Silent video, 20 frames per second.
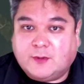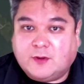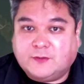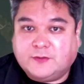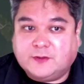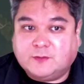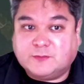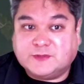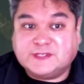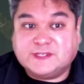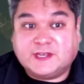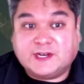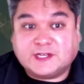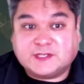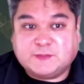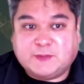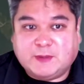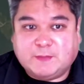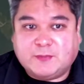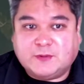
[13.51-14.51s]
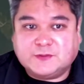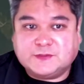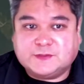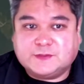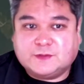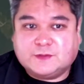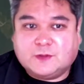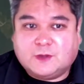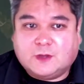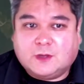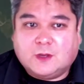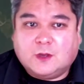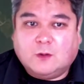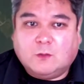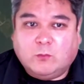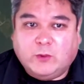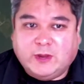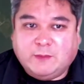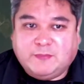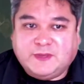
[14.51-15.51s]
and Wasanix peoples.
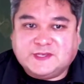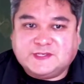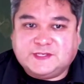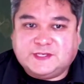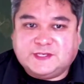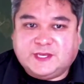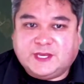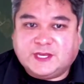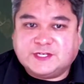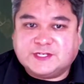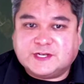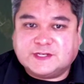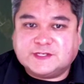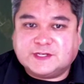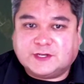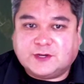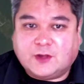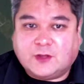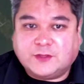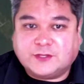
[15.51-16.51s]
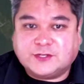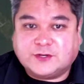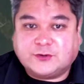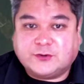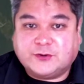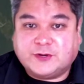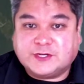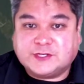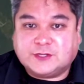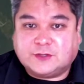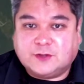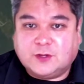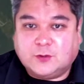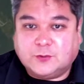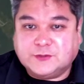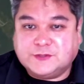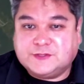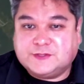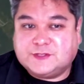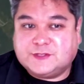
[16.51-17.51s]
We at BCEHS acknowledge our traditional
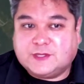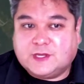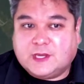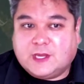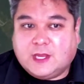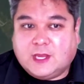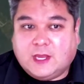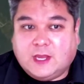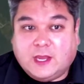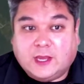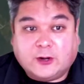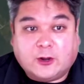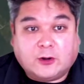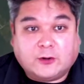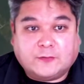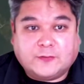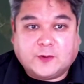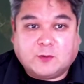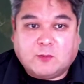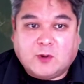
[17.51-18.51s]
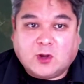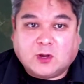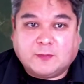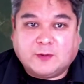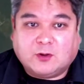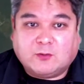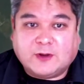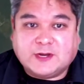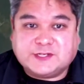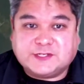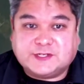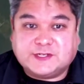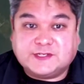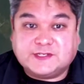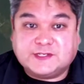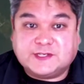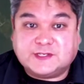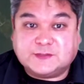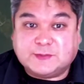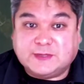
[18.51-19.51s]
hosts and honor their welcome and
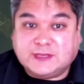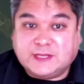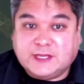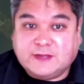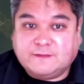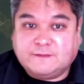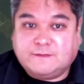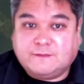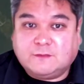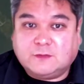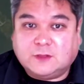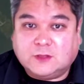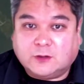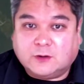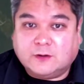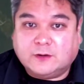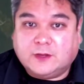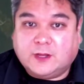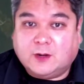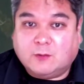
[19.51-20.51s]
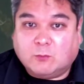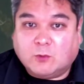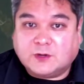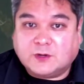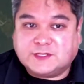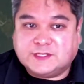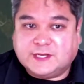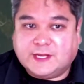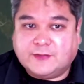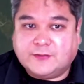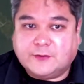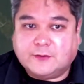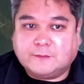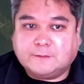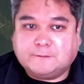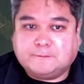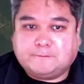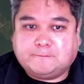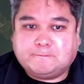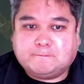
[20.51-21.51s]
graciousness as we live, learn, and work together.
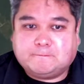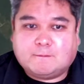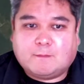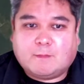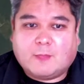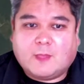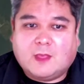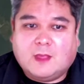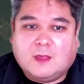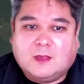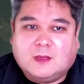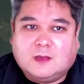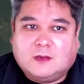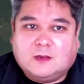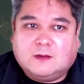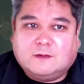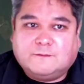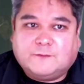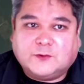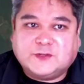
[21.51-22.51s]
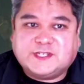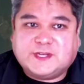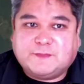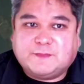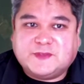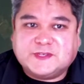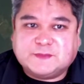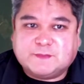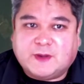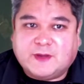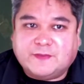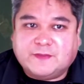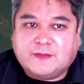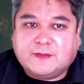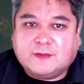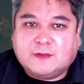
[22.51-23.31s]
First up this month,